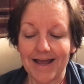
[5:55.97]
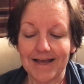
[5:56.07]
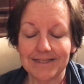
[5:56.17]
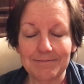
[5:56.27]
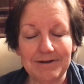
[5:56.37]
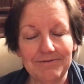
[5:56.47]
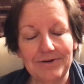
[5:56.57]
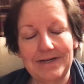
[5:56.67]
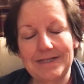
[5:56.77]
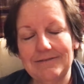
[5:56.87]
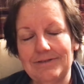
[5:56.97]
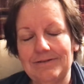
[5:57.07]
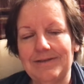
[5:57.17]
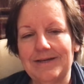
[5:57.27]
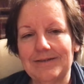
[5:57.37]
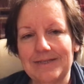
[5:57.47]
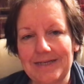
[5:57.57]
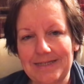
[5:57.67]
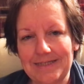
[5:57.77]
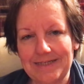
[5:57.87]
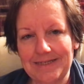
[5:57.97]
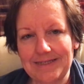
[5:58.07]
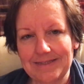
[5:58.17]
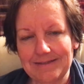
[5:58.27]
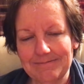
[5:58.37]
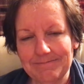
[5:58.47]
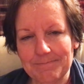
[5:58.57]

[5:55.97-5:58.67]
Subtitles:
So my phrase of 2018 is,